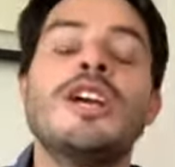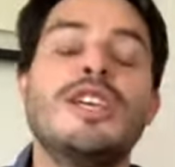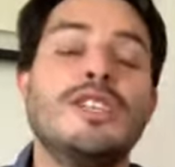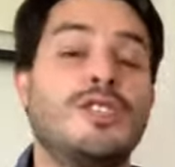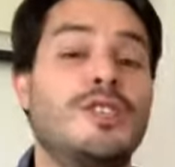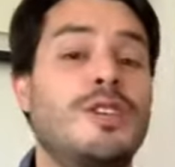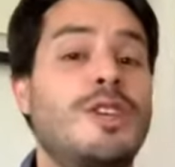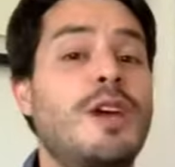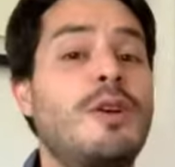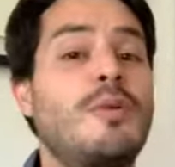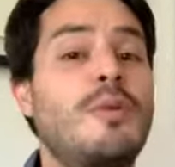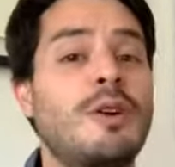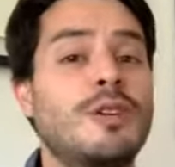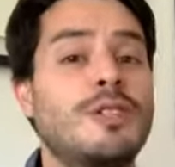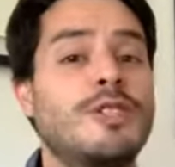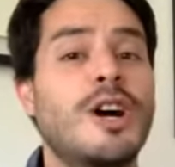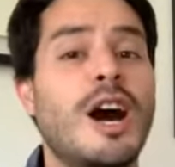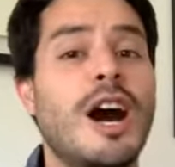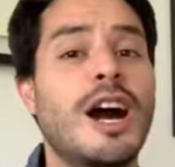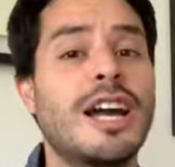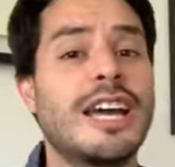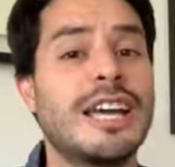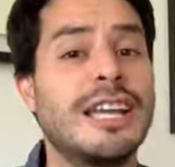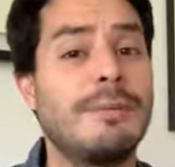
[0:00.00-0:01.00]
Today we're
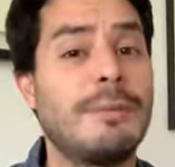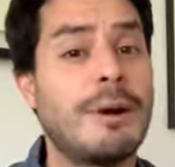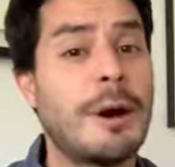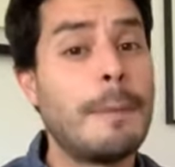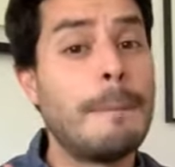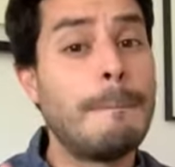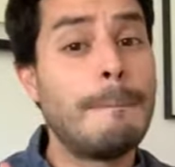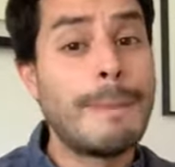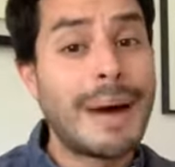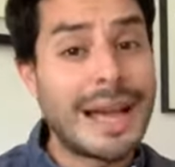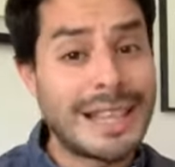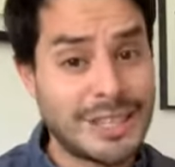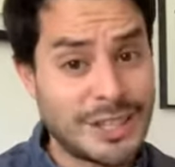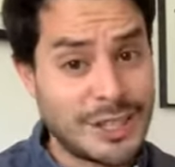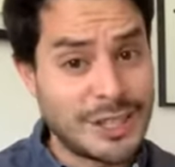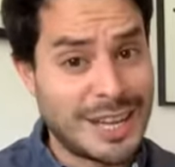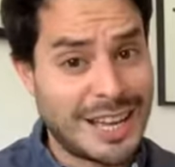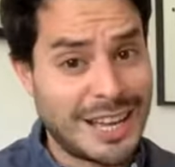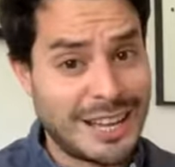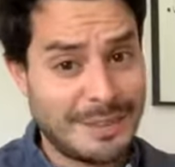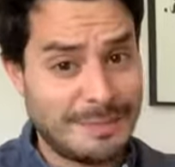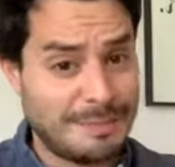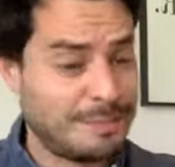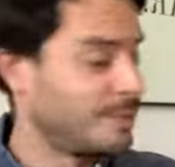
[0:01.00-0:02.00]
talking about
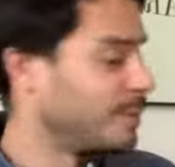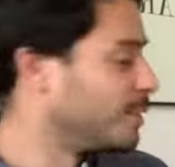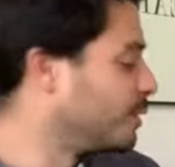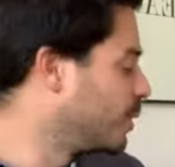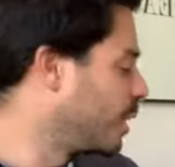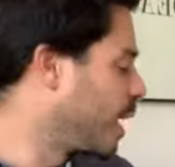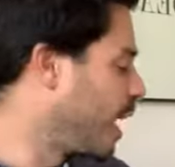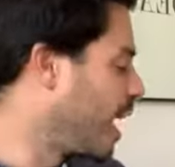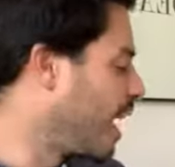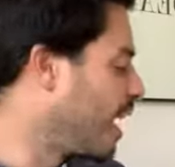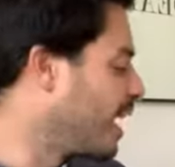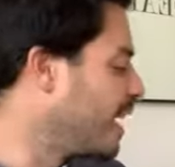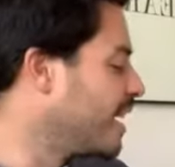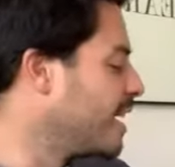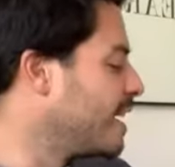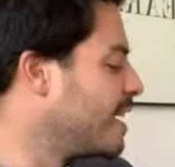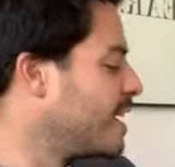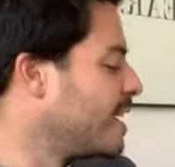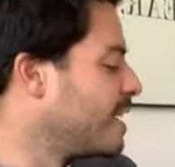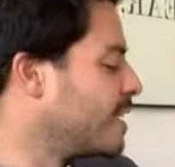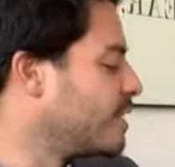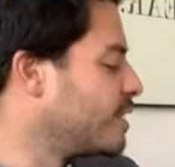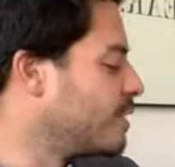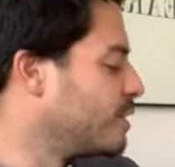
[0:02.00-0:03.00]
matcha, okay?
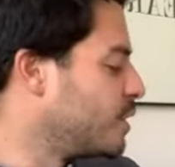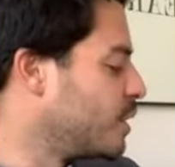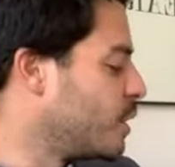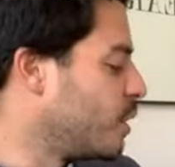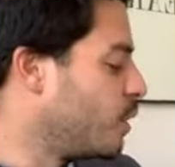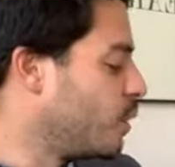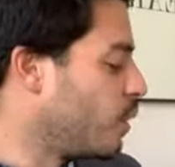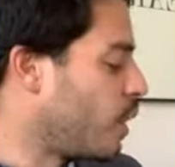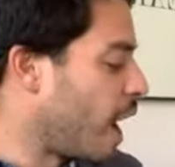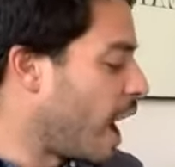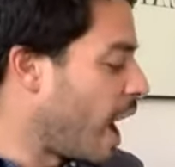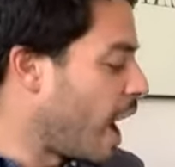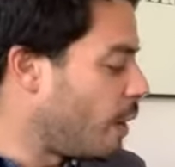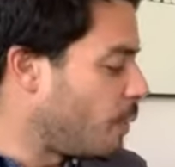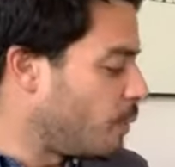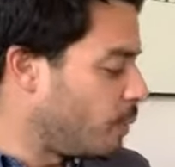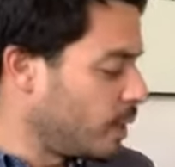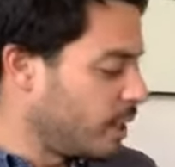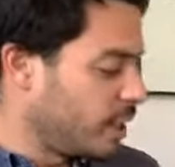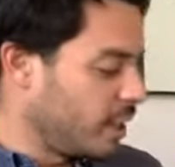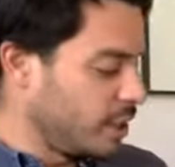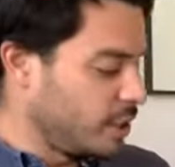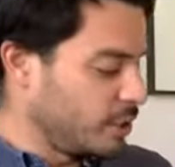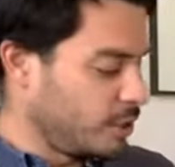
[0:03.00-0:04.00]
So I
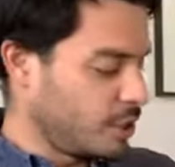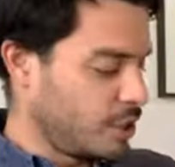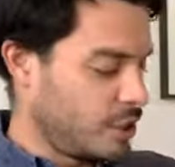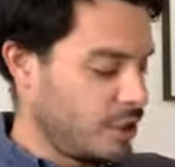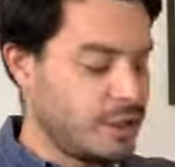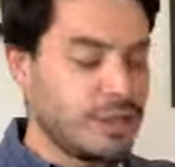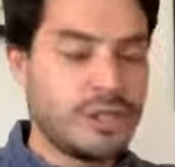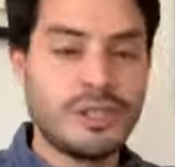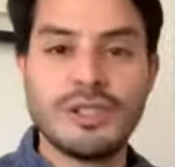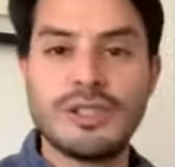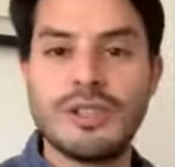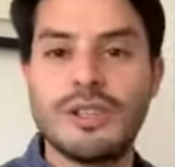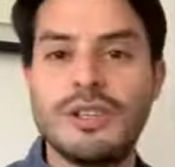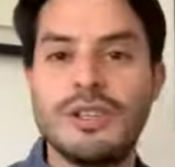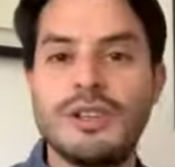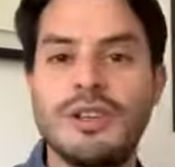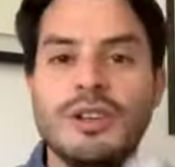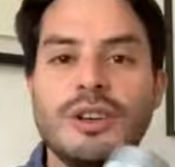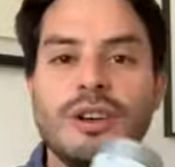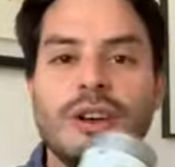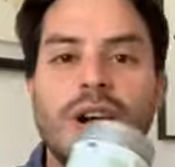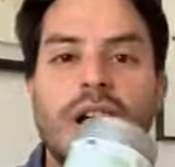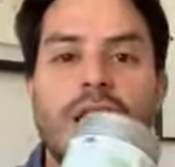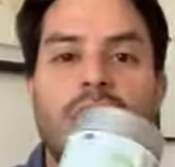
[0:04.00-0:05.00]
will introduce to
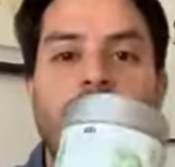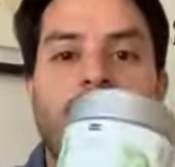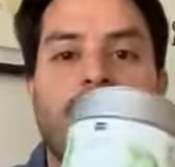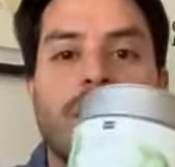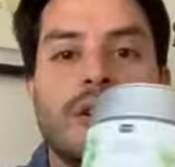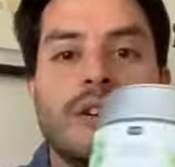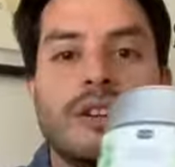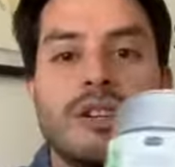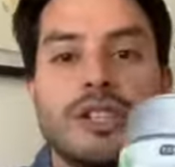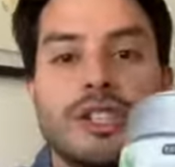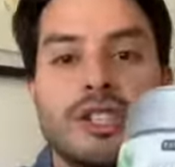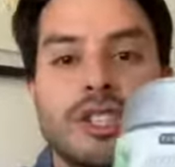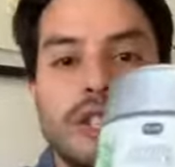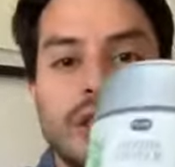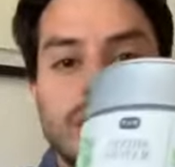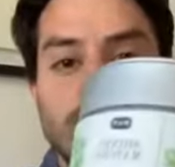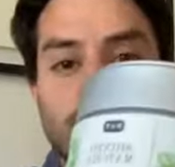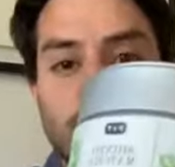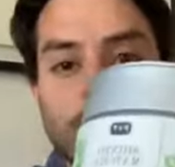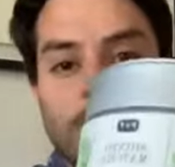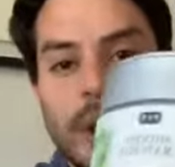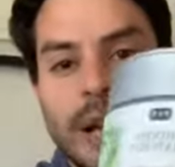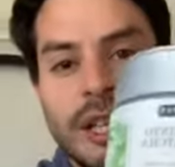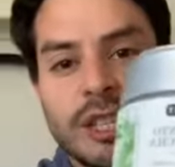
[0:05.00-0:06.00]
you our
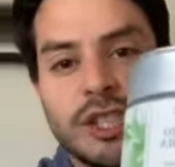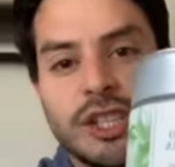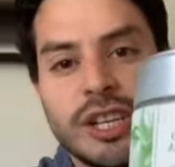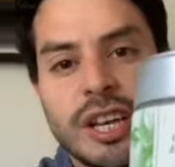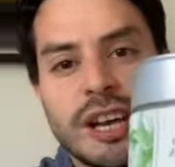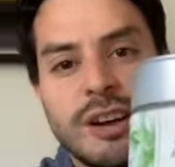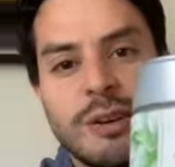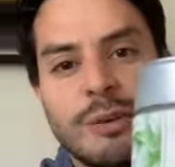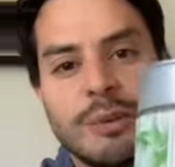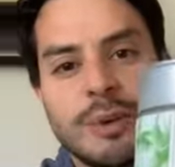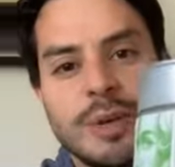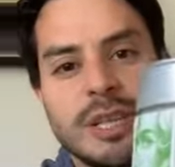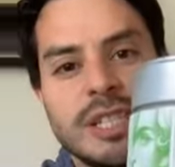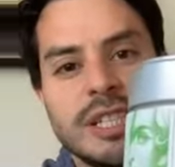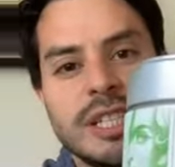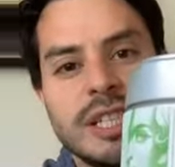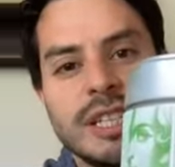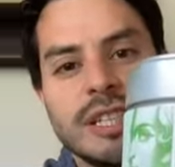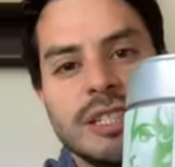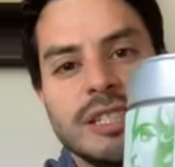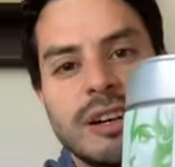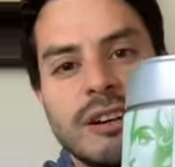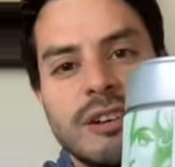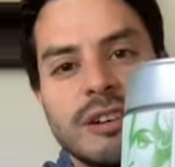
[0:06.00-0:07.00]
Shinto Matcha, which
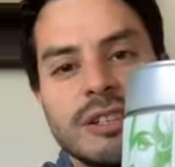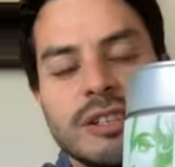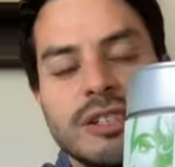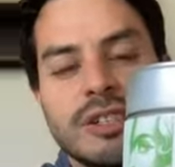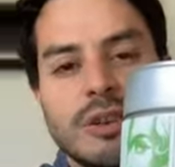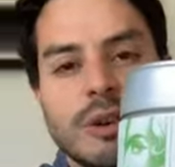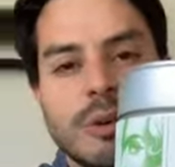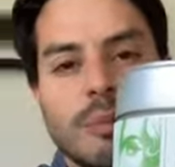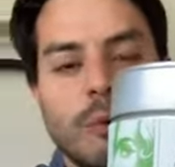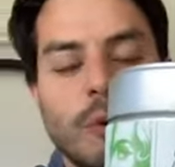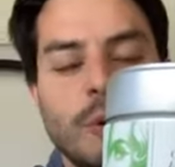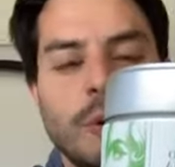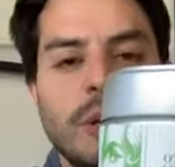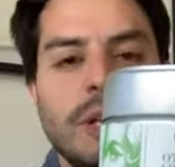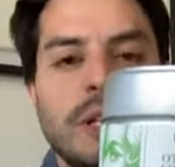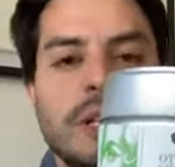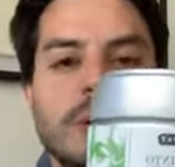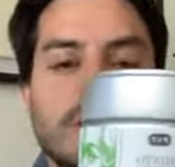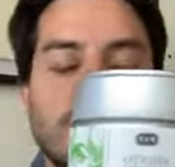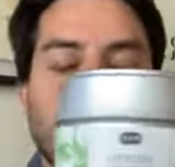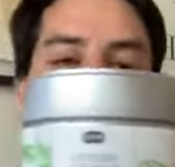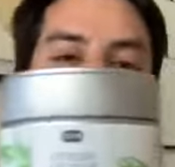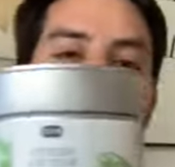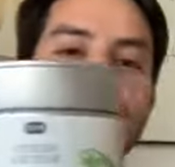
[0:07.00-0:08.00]
is our ceremonial
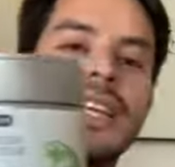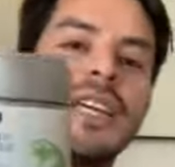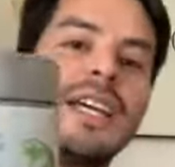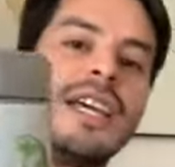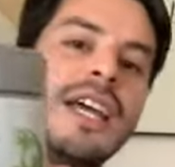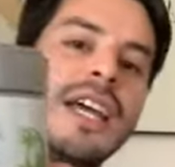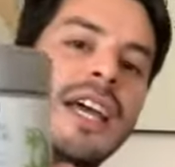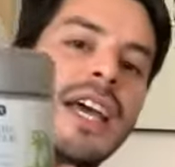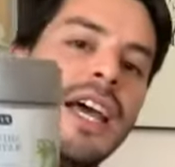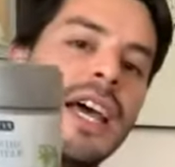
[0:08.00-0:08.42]
grade matcha.